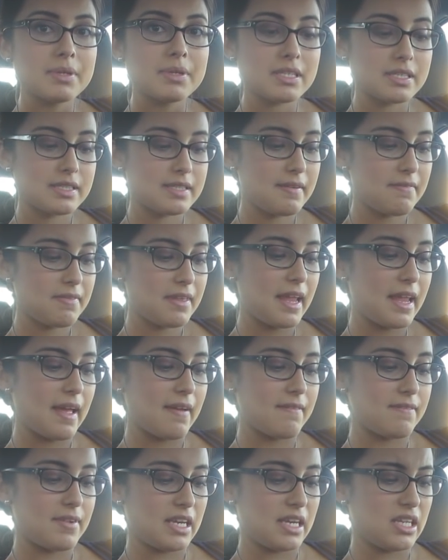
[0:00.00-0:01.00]
gonna see if they
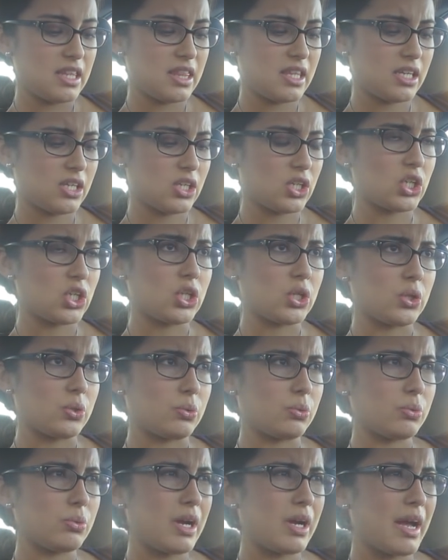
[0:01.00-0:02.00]
have anything new.